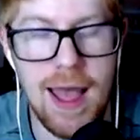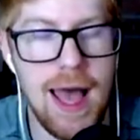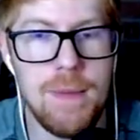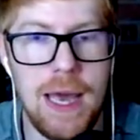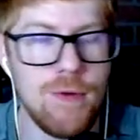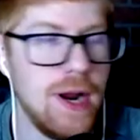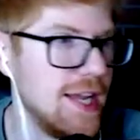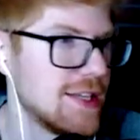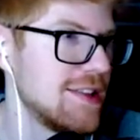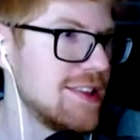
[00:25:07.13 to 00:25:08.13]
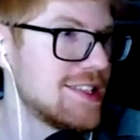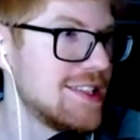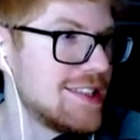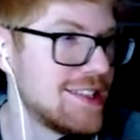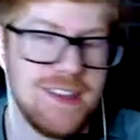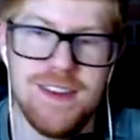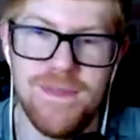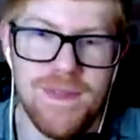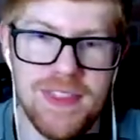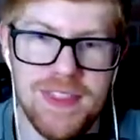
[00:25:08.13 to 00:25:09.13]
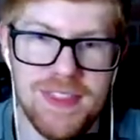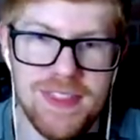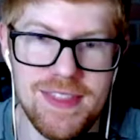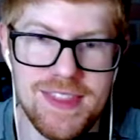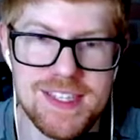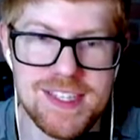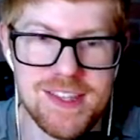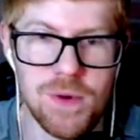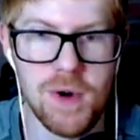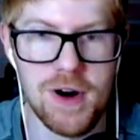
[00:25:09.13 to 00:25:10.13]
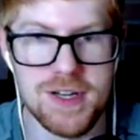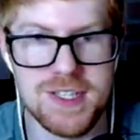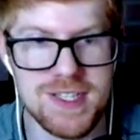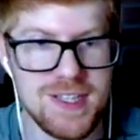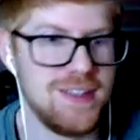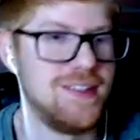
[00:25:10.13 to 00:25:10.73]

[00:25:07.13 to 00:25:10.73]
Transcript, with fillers: I'm irate. This is this is the worst.